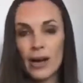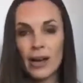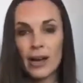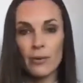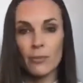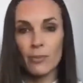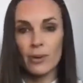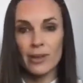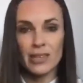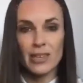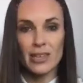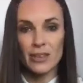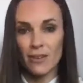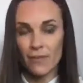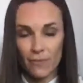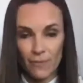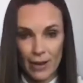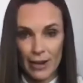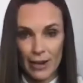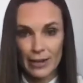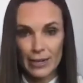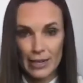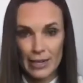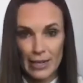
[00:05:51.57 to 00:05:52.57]
whether you're
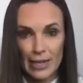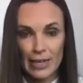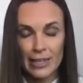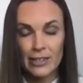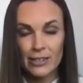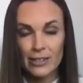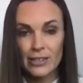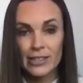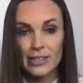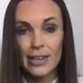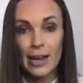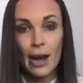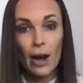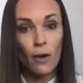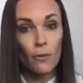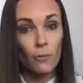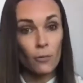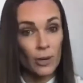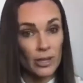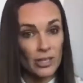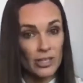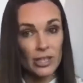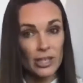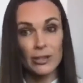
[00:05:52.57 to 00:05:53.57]
funding it yourself,
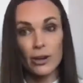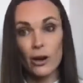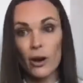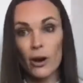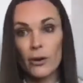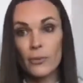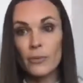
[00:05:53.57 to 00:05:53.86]
which I know